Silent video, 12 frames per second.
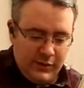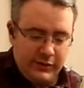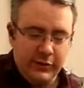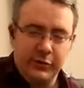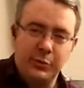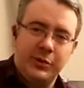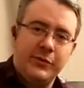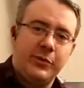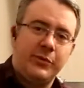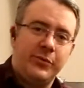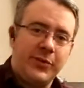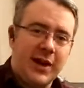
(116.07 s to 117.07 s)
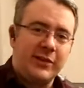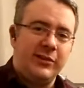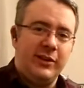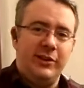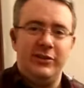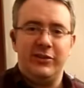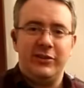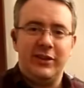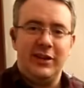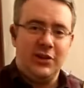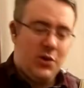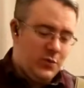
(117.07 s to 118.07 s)
So it's one of those effects that you
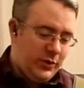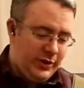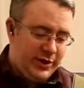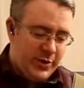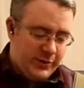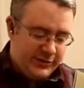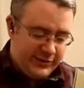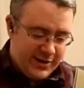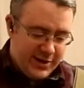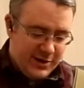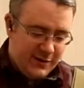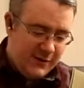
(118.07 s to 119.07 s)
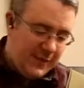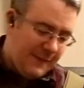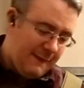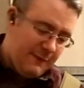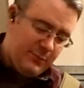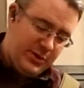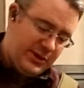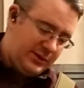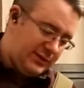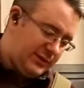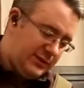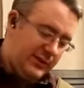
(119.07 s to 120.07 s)
don't really know it's there, but
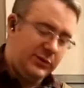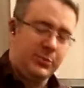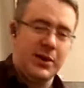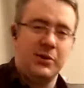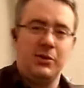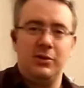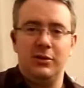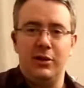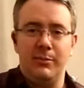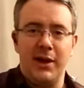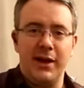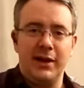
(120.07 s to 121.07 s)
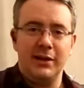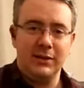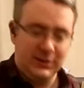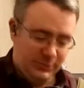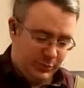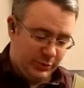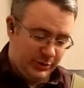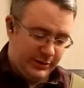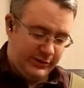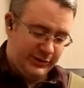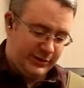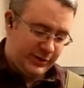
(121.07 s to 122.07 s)
this pedal on my
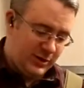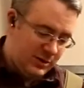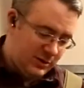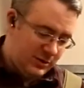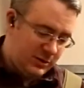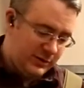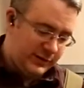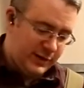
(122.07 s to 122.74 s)
board is on all the